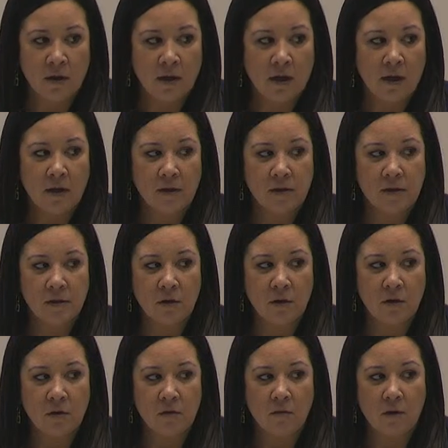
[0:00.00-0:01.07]
And
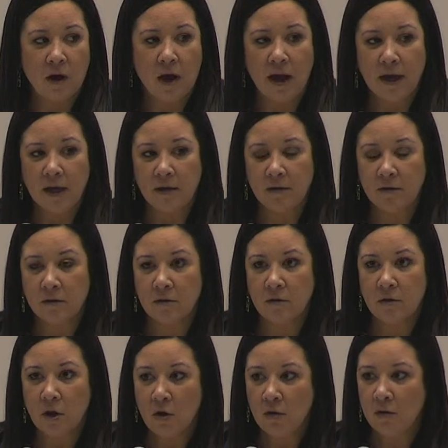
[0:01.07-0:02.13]
so I
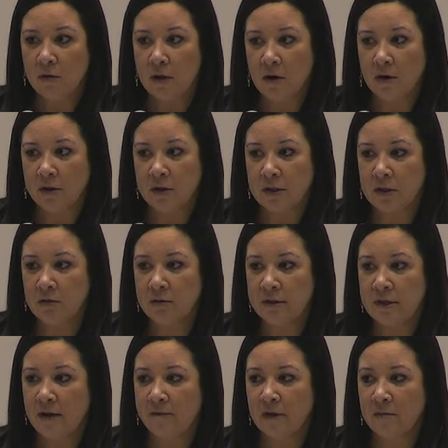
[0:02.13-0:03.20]
know that our students
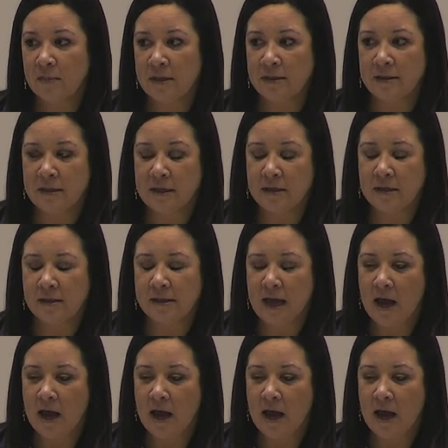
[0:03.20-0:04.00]
have to be seen as